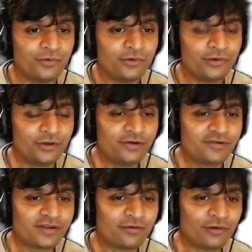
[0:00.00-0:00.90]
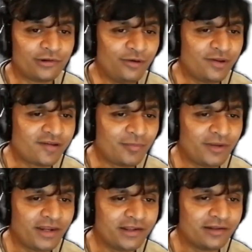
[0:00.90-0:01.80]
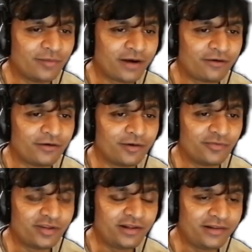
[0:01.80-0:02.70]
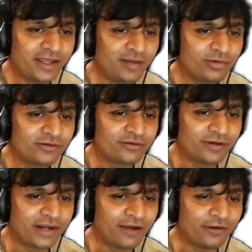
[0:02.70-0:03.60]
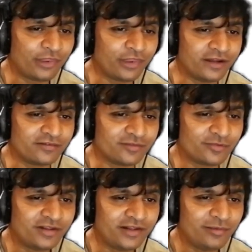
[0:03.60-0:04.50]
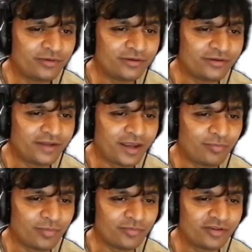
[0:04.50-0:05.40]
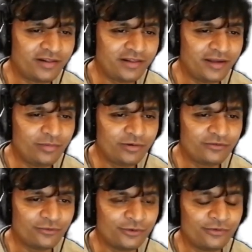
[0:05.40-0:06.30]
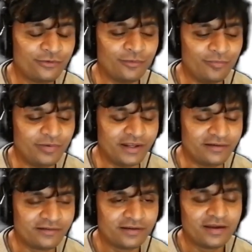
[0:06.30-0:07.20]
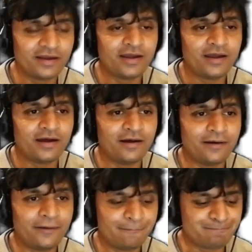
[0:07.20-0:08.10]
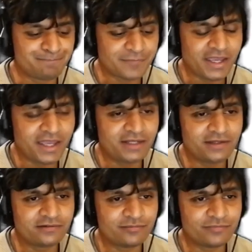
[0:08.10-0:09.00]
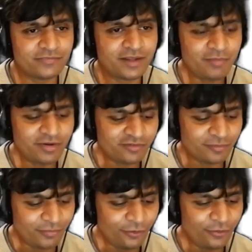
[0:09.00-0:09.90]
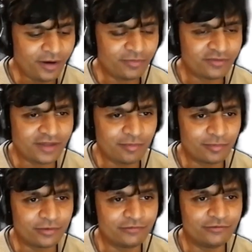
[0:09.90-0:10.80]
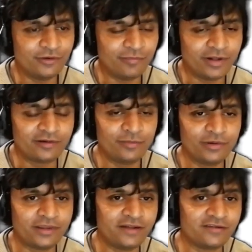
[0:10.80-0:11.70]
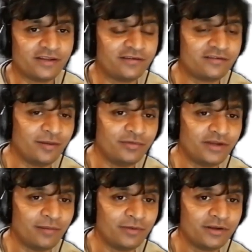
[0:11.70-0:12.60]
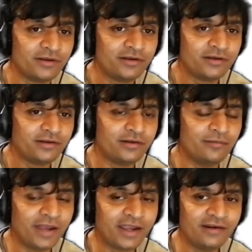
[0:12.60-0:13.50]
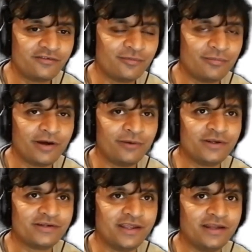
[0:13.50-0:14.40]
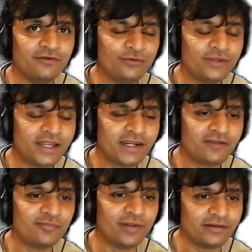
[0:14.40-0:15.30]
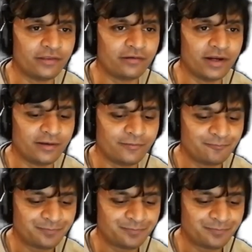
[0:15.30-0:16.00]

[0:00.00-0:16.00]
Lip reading: you'll notice that although it's updating in the background, I'm still able to click on things. I'm still able to type. I'm still able to autocomplete. And that means the program is capable of doing multiple things at the same time. The mechanism by which it can do that is multi-threading.